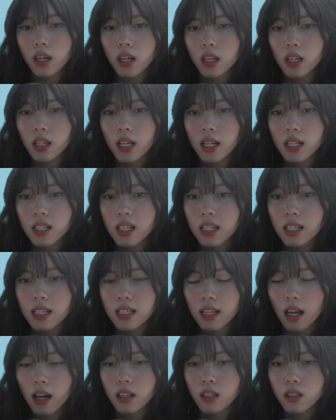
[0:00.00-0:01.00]
isn't
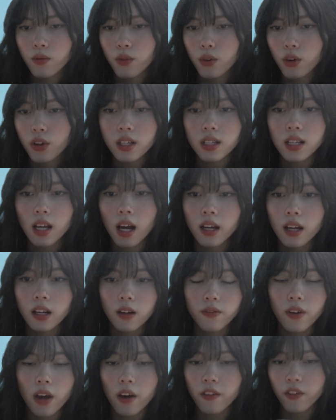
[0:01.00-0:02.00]
designed for this kind
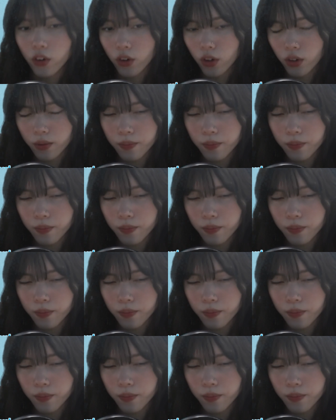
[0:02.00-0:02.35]
of effort.